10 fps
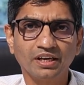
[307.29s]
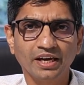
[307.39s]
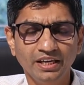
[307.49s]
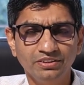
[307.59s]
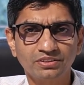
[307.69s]

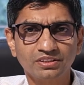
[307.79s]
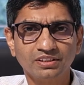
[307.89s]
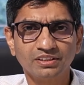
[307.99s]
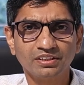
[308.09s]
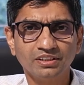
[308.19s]
Hence,
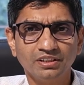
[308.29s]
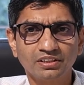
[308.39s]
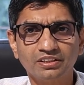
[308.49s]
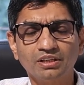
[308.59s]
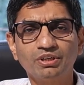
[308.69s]

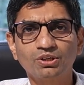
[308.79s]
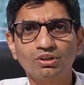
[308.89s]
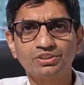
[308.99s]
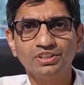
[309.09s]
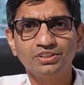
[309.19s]

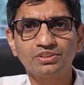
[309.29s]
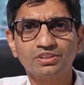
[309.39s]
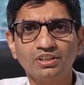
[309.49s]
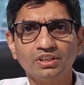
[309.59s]
dermatologists,